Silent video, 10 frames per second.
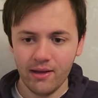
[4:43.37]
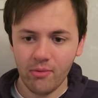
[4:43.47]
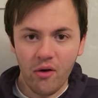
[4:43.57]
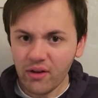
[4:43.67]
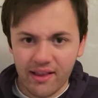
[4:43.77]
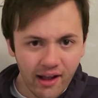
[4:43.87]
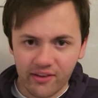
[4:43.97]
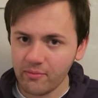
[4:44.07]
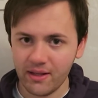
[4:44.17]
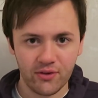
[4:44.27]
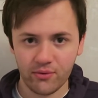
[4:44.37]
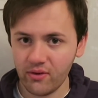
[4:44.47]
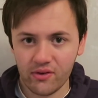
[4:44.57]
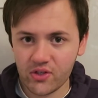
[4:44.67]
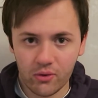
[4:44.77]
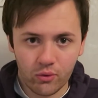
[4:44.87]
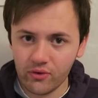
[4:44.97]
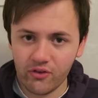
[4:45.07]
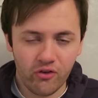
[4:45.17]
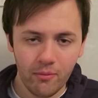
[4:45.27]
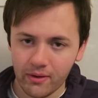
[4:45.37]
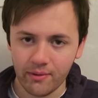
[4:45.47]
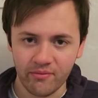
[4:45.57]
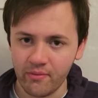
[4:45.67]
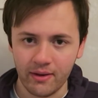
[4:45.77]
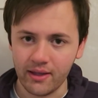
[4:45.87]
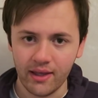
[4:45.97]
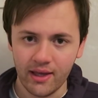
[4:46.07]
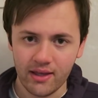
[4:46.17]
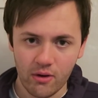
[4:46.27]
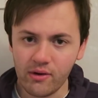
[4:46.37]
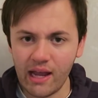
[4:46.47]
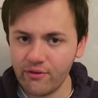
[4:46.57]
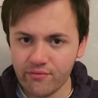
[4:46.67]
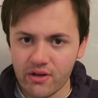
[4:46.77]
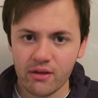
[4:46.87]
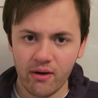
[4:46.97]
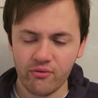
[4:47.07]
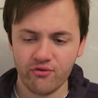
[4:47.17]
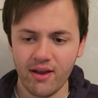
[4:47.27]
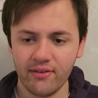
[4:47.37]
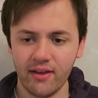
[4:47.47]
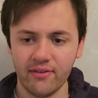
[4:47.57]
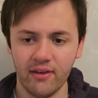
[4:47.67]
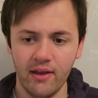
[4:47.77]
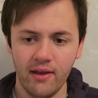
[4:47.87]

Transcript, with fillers: But over the 90 minutes, we've done a top quality job on them for me. You know, we've kept them really well restricted.